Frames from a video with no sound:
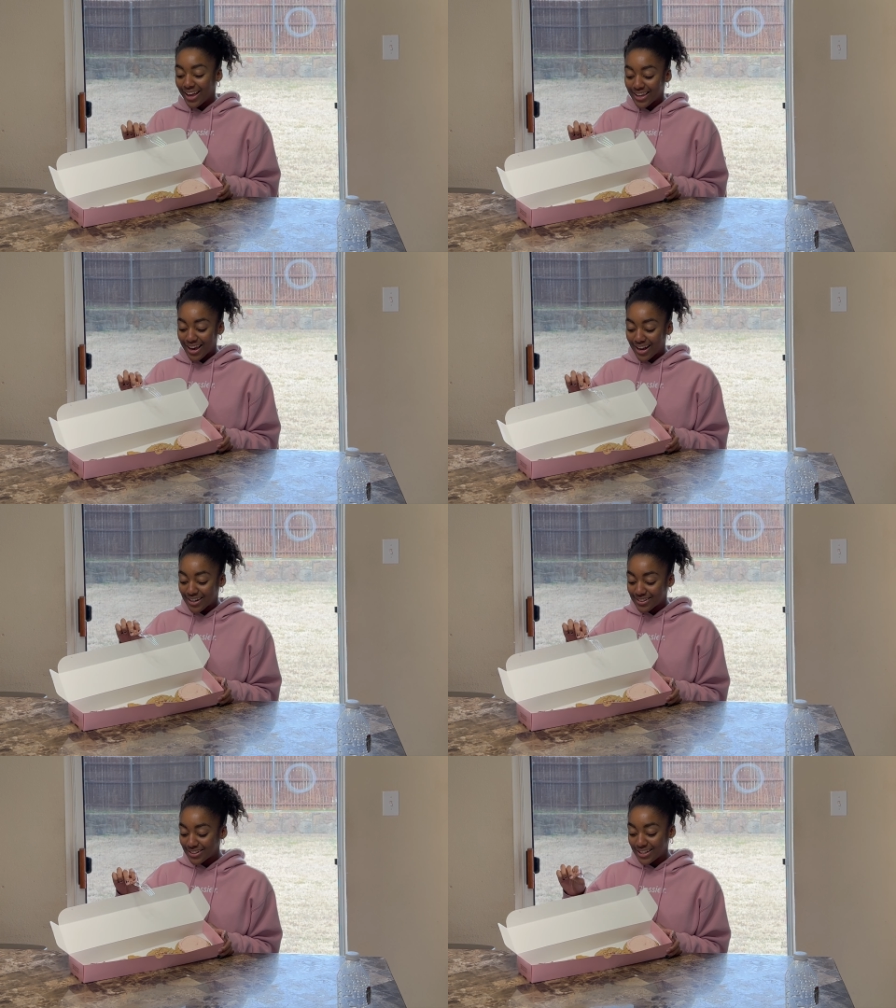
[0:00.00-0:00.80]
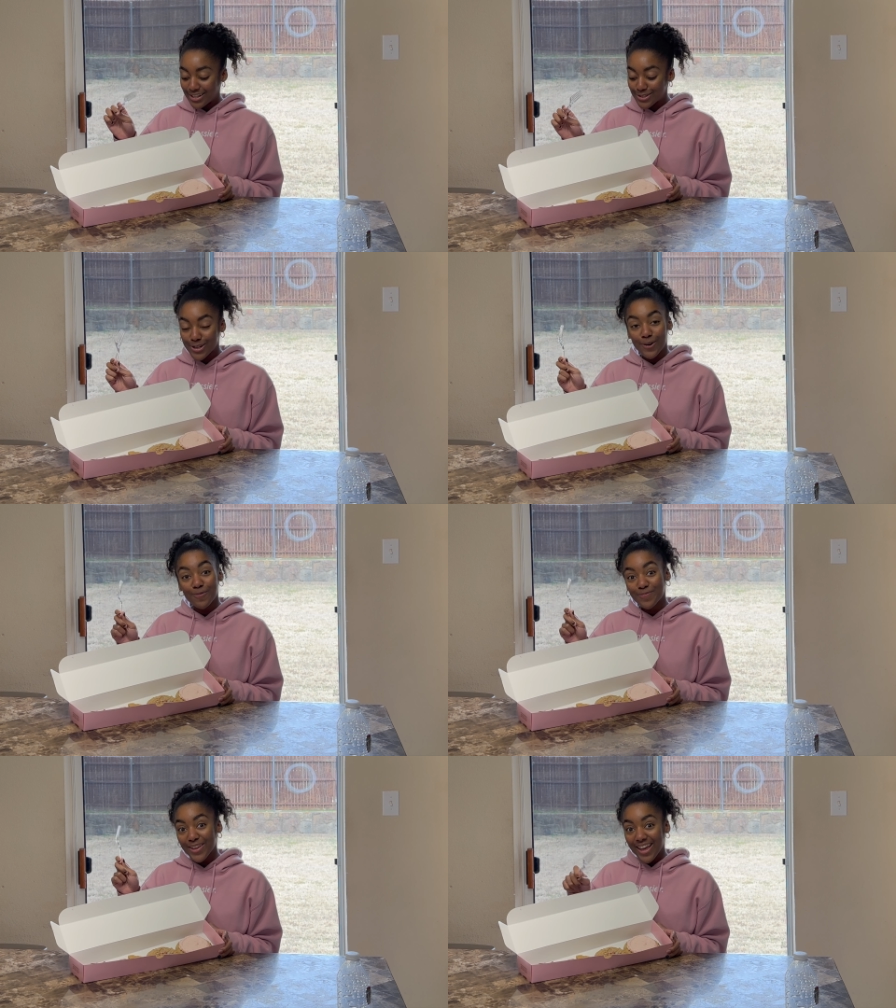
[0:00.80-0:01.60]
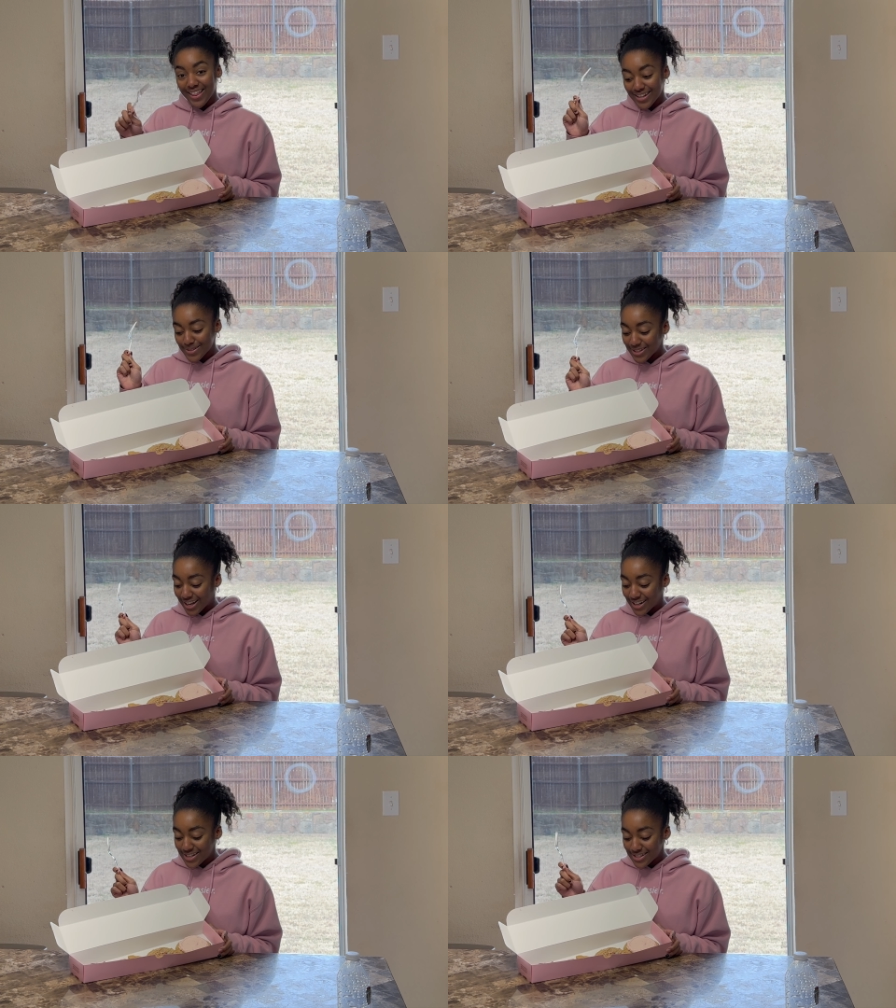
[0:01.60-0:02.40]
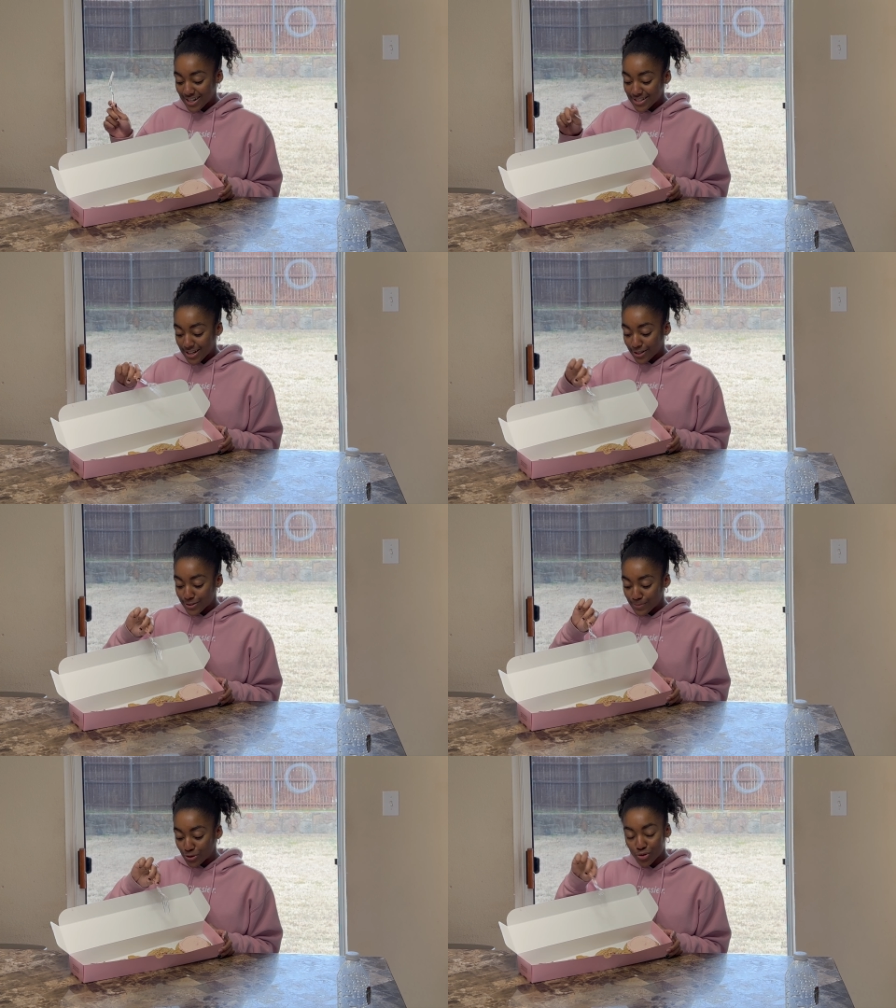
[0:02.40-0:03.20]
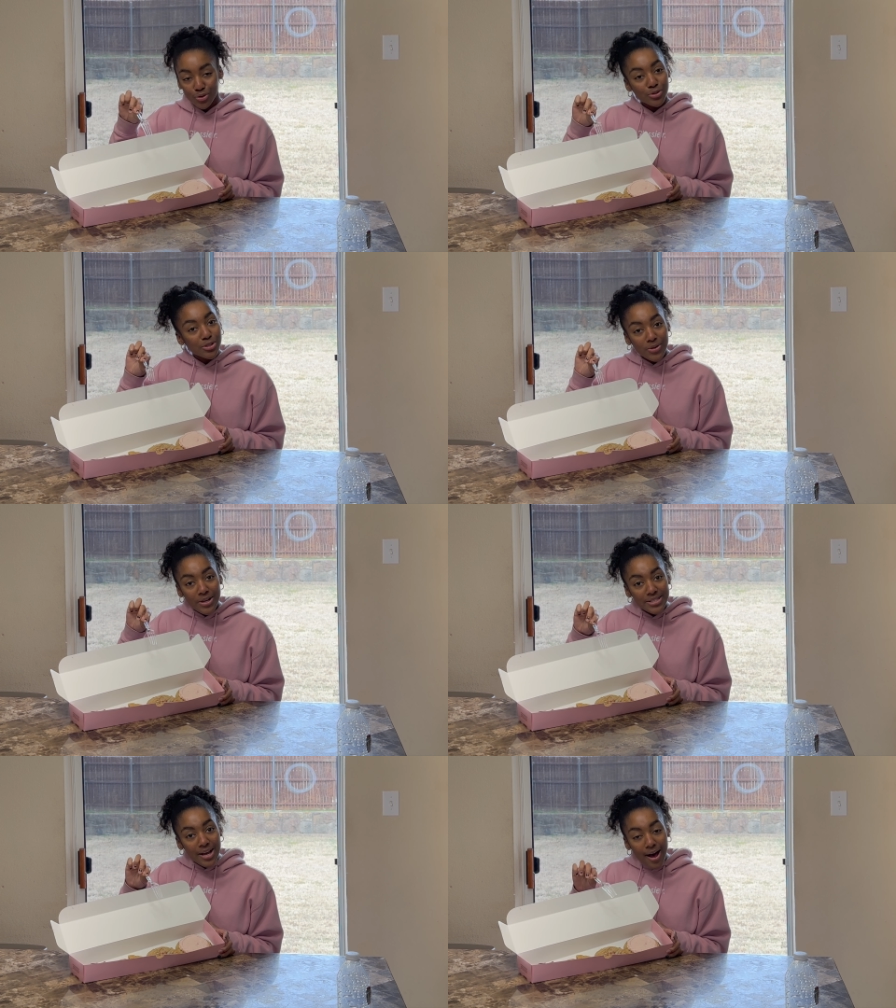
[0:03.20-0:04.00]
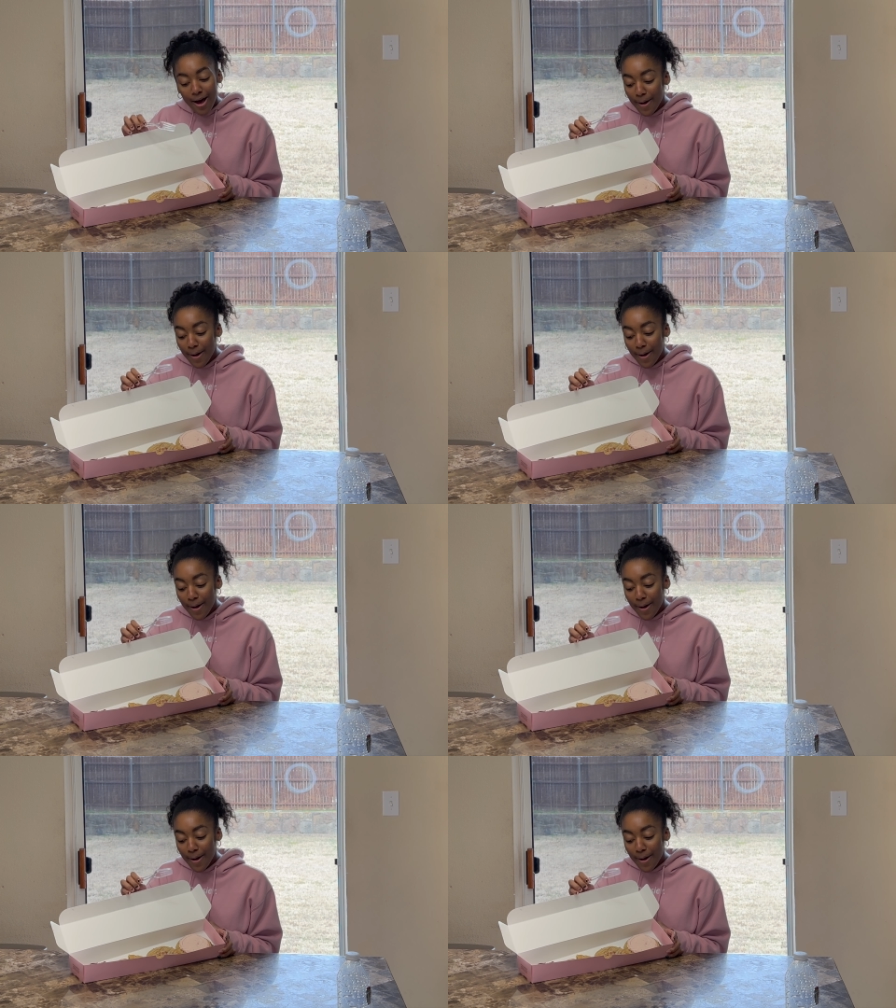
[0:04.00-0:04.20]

Yeah, so that's what that is. It has like some streusel on top.